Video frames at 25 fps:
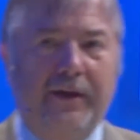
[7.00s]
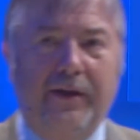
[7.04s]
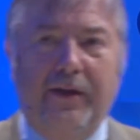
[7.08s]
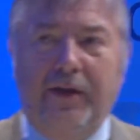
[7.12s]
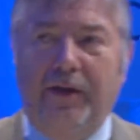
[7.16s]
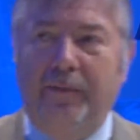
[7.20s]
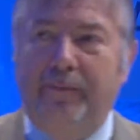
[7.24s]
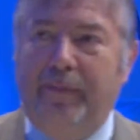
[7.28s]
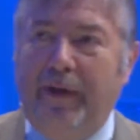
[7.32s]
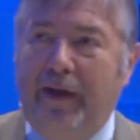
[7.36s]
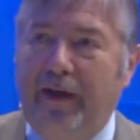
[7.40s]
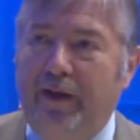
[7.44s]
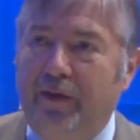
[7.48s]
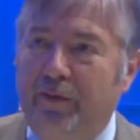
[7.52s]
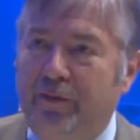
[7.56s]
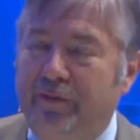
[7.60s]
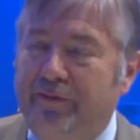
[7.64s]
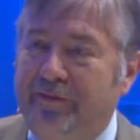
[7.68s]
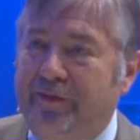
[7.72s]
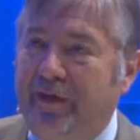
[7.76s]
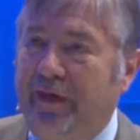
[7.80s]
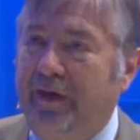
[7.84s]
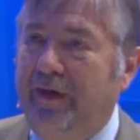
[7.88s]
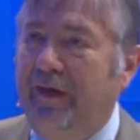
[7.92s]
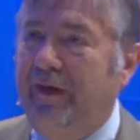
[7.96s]

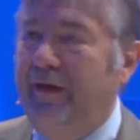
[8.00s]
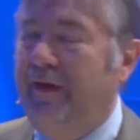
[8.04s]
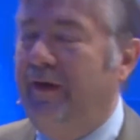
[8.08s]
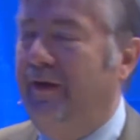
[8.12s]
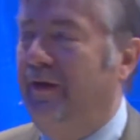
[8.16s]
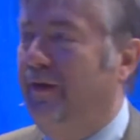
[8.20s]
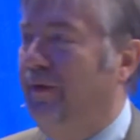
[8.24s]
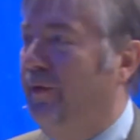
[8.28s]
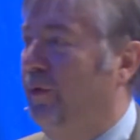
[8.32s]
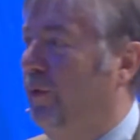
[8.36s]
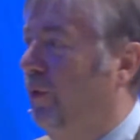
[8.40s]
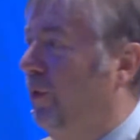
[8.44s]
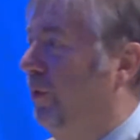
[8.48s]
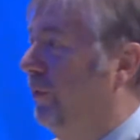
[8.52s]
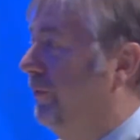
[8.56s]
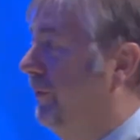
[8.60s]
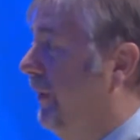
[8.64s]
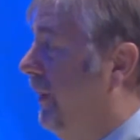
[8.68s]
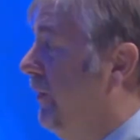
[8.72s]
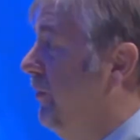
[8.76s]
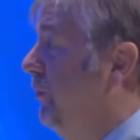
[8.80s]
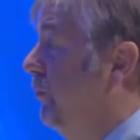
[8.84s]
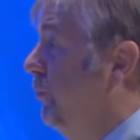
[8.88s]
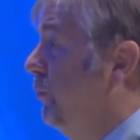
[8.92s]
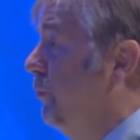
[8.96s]
about old
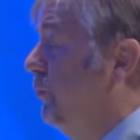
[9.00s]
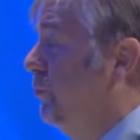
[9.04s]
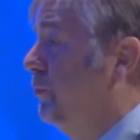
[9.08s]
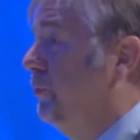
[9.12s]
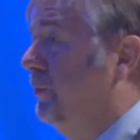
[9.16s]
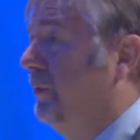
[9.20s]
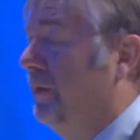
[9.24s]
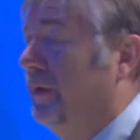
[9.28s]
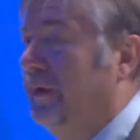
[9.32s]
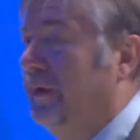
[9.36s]
and new,